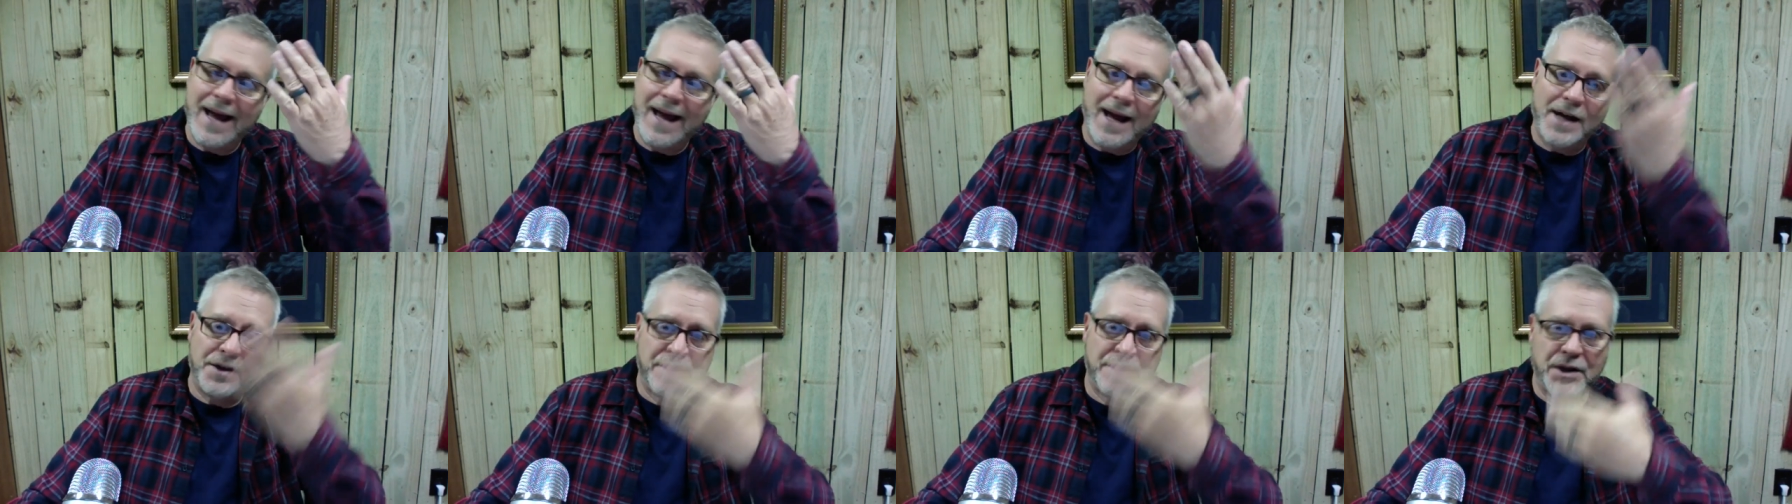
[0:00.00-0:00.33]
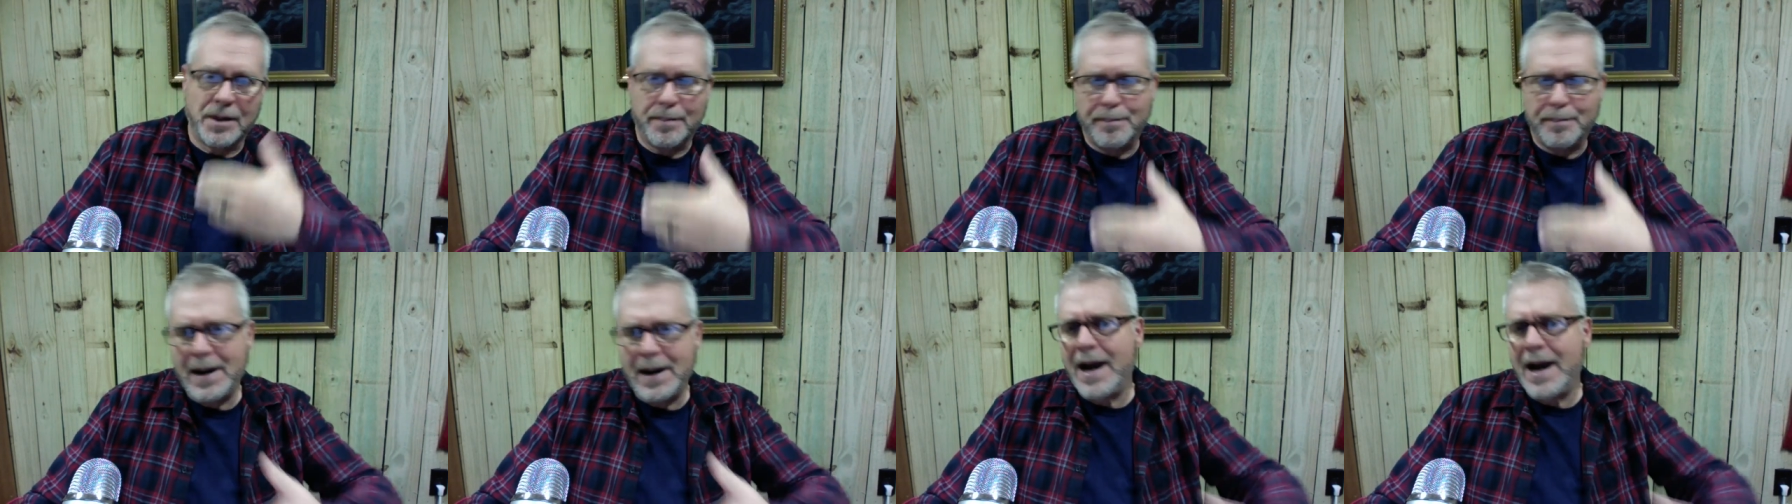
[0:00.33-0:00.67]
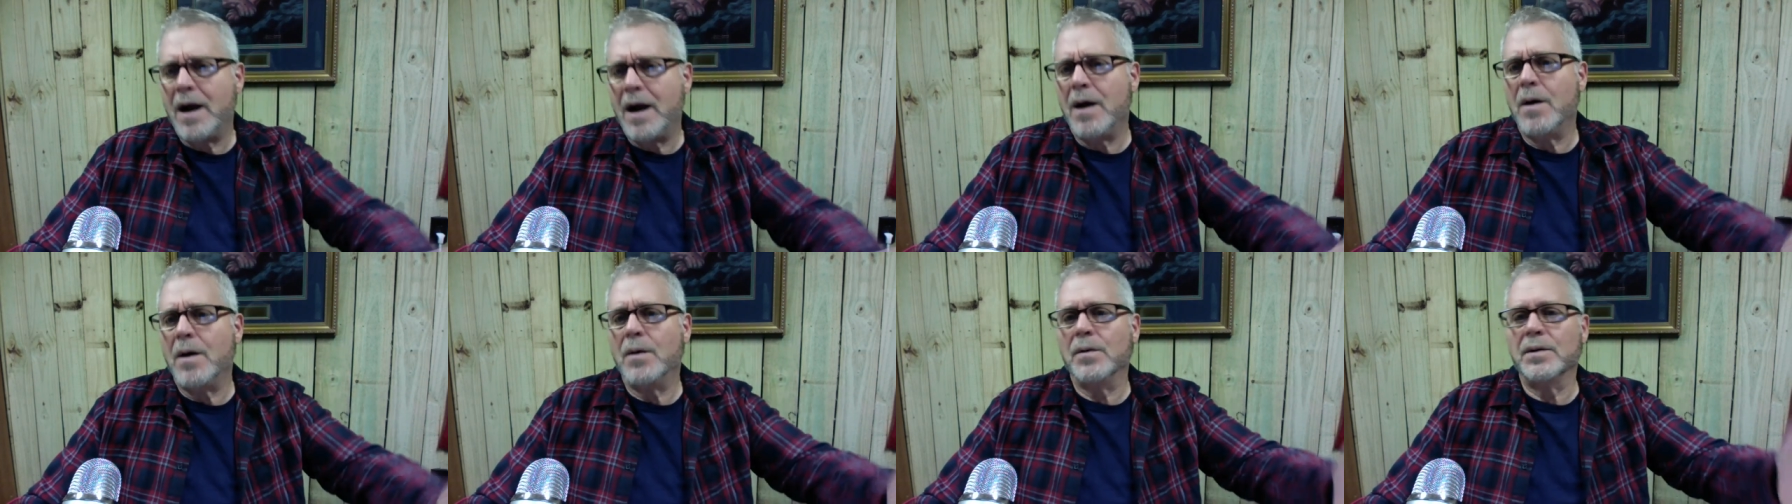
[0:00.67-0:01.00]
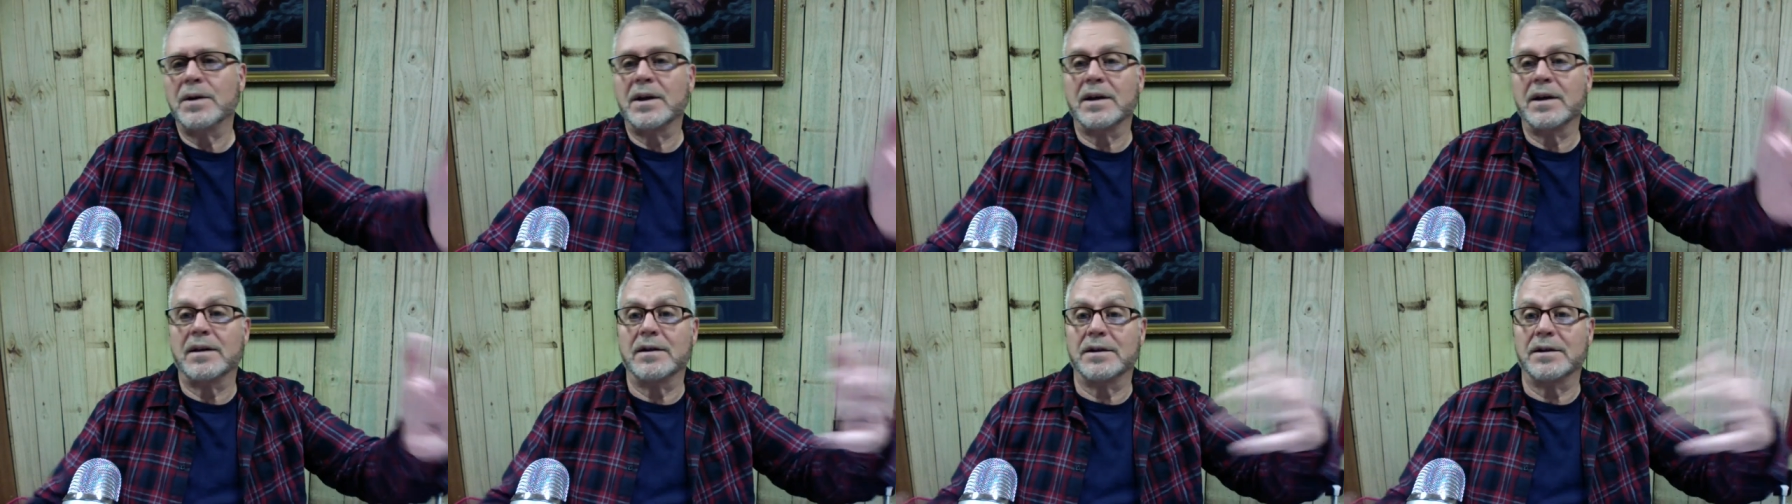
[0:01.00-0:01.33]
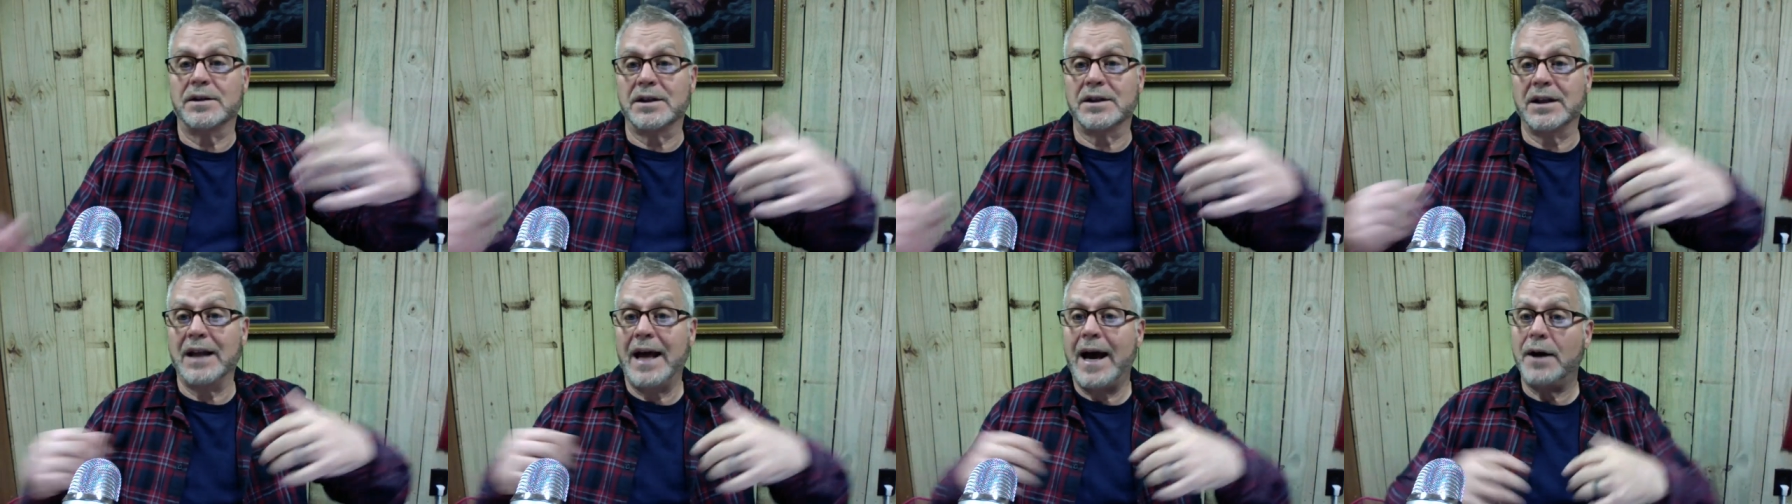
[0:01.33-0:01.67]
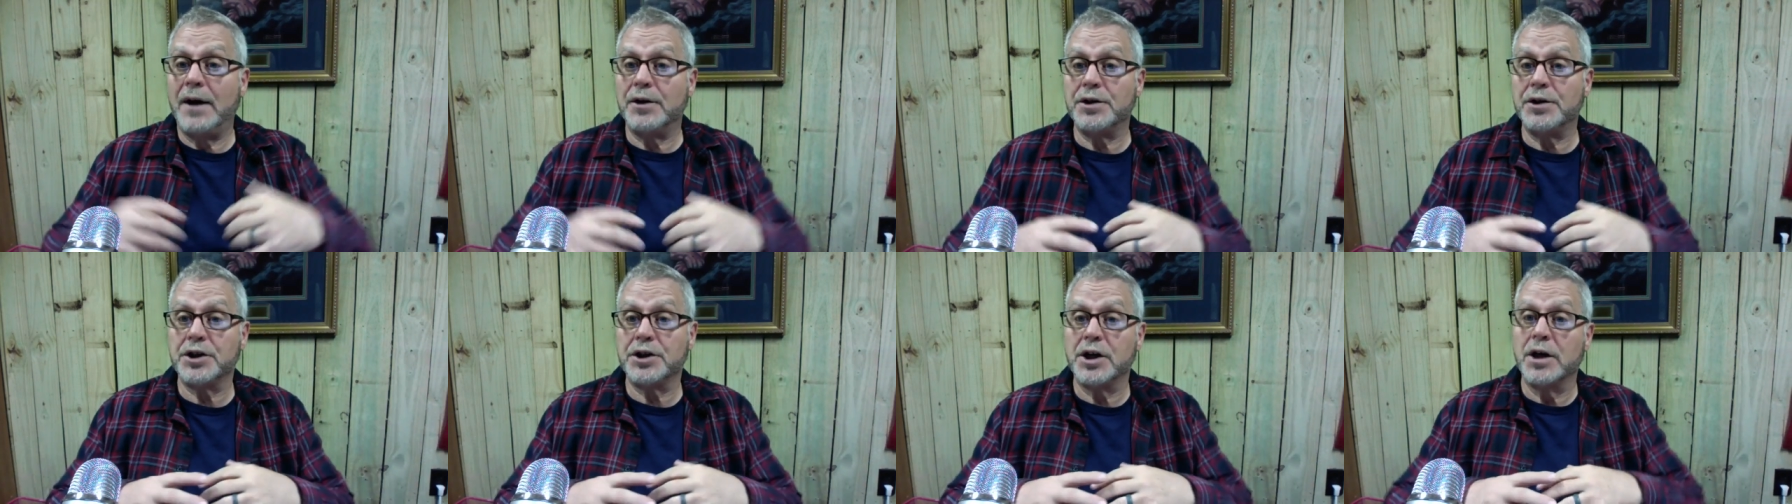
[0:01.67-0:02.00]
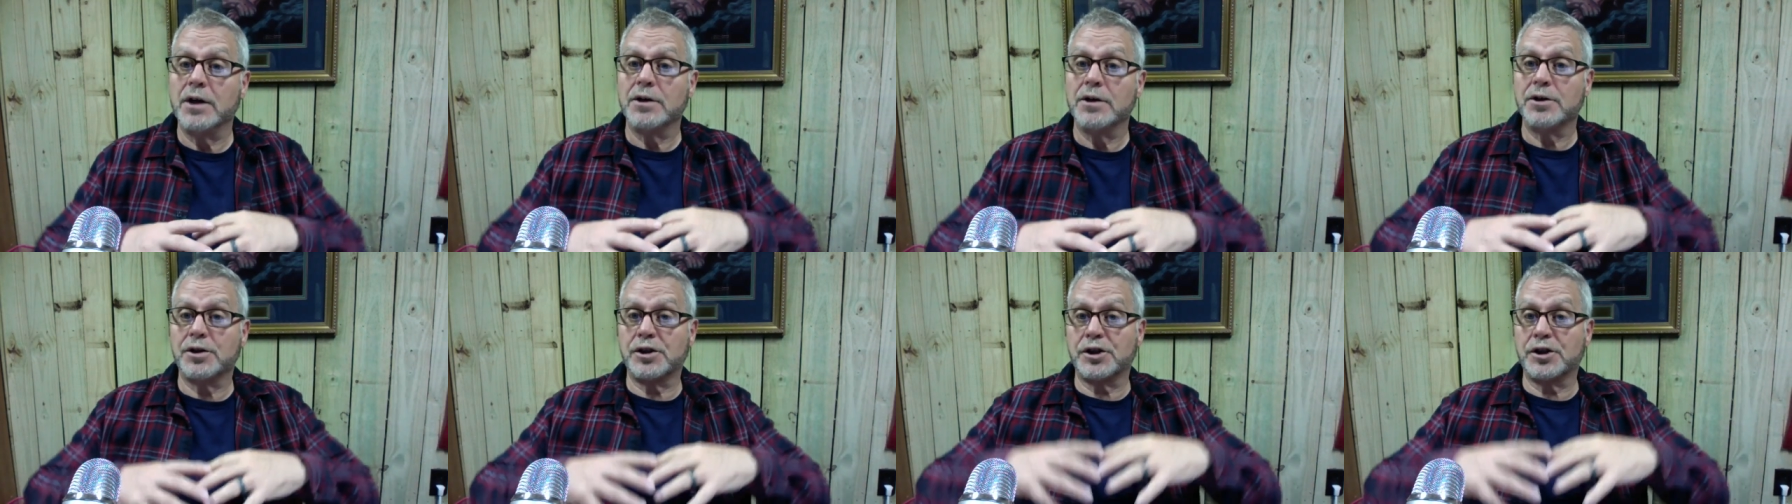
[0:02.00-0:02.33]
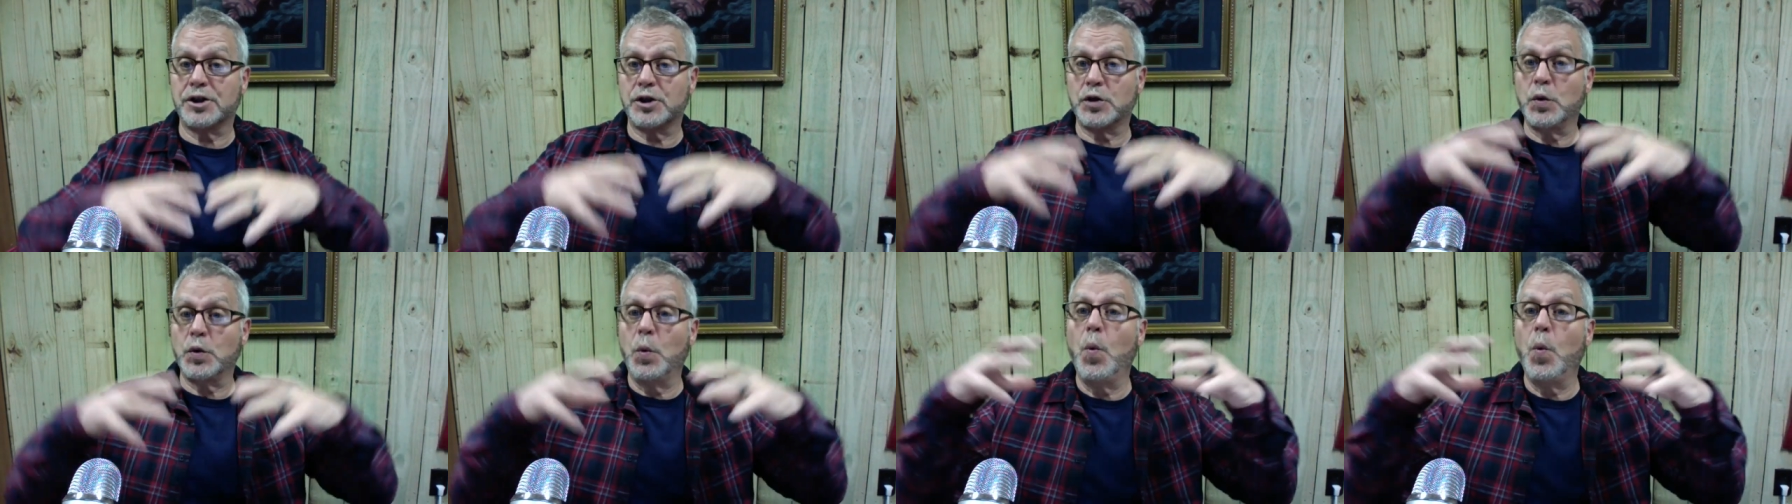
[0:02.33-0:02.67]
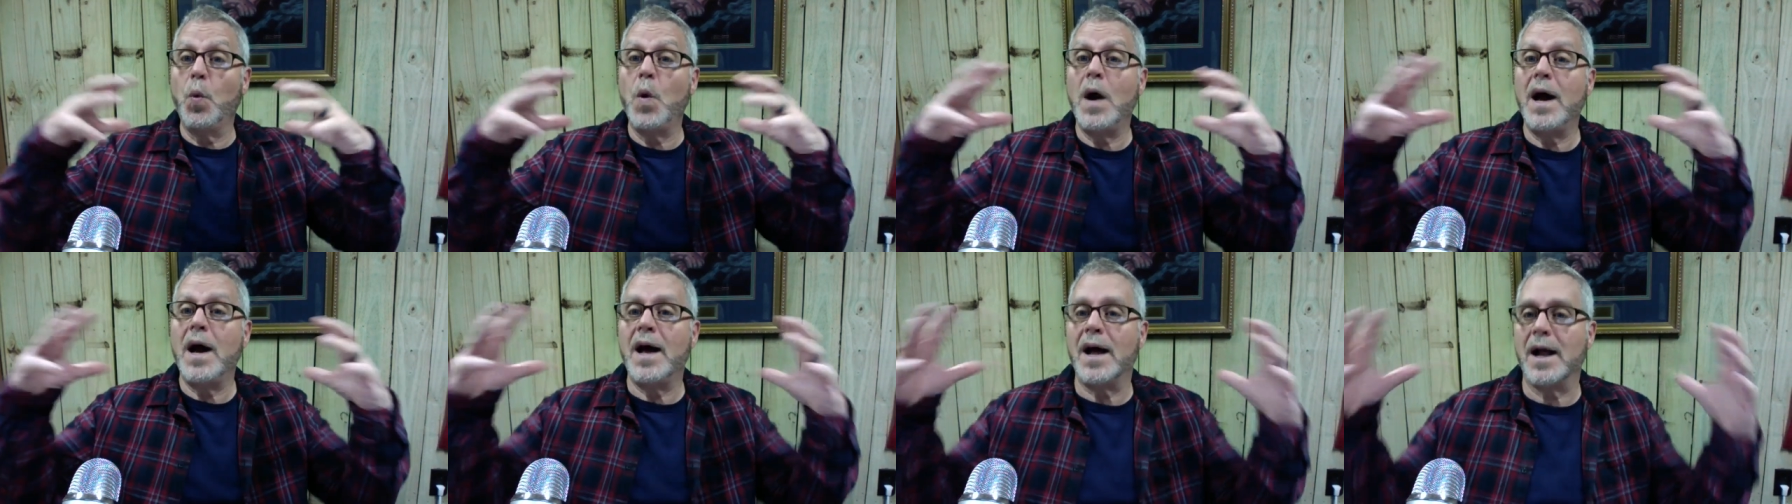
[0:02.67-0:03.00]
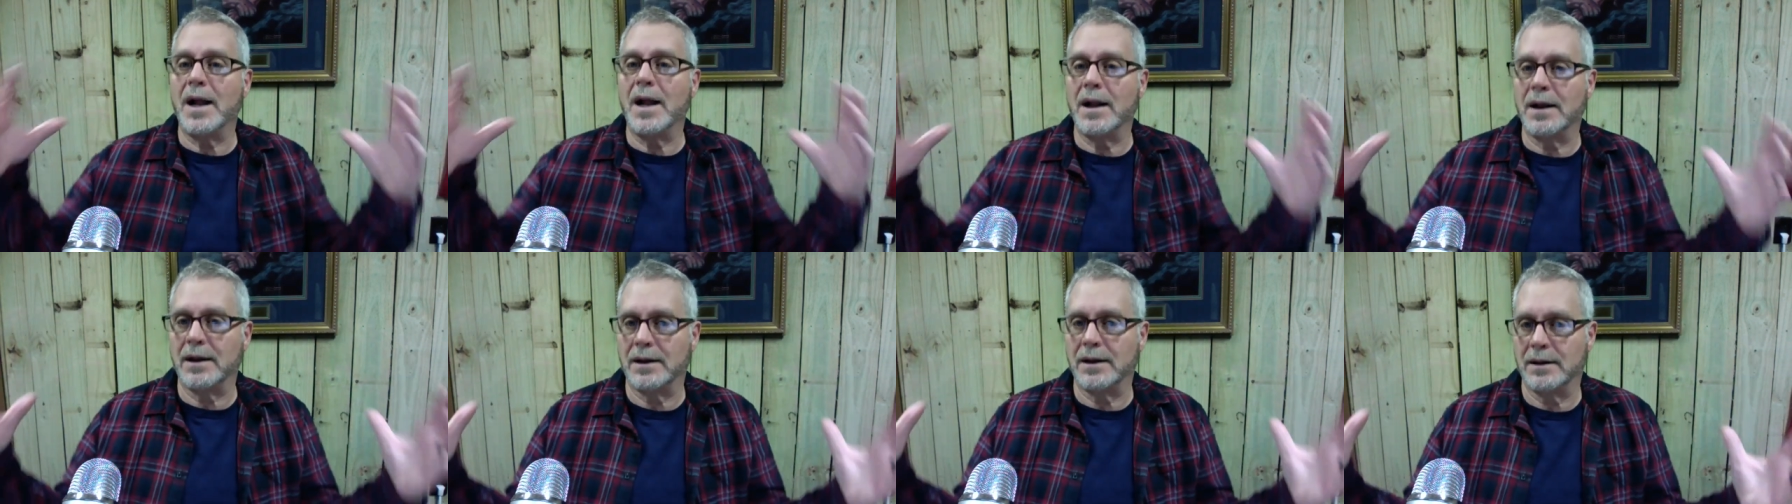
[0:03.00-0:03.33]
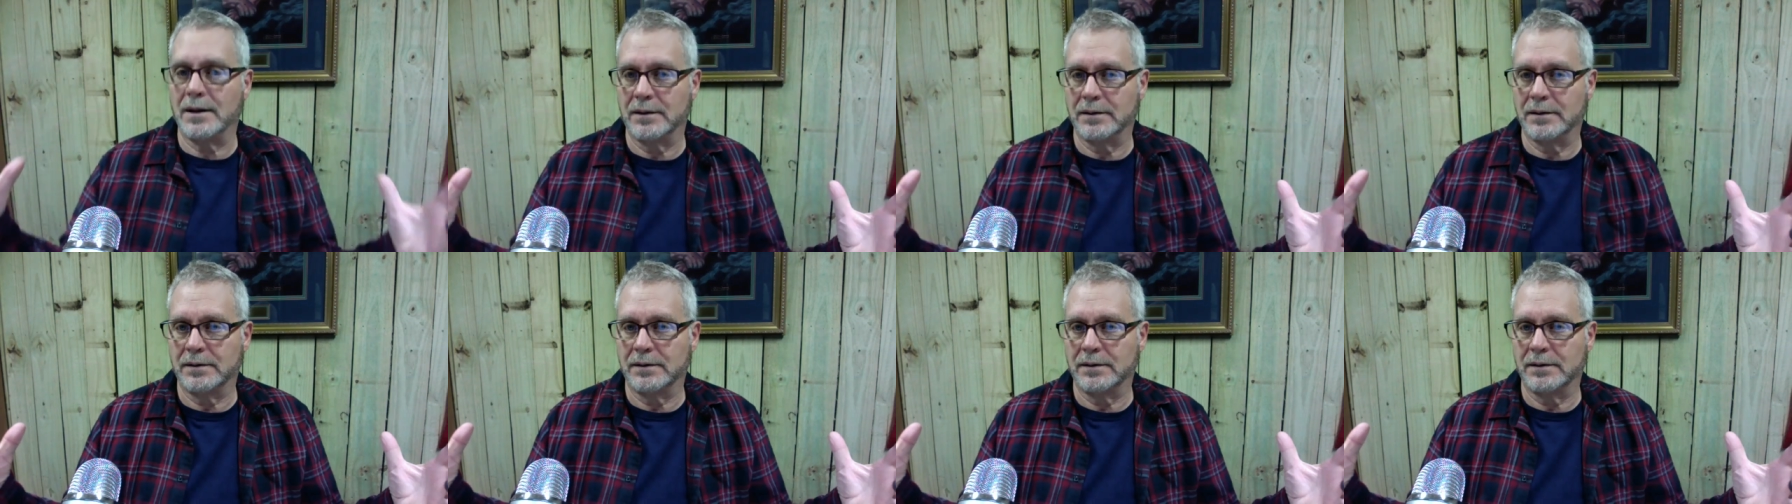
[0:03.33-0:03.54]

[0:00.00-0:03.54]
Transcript: / abound / swell.